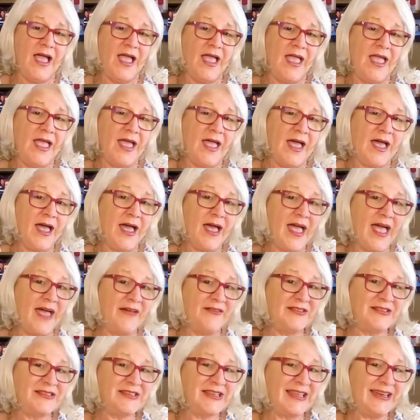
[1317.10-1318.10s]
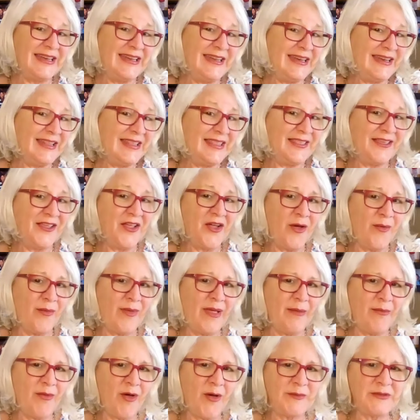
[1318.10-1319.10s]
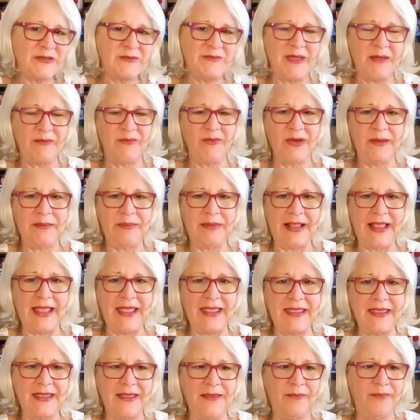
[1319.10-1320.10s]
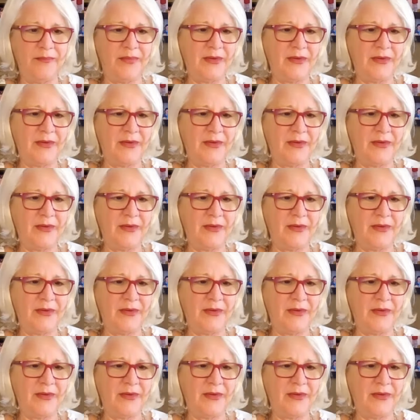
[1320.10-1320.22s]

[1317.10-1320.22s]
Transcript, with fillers: I haven't done anything on my mom's memory blanket,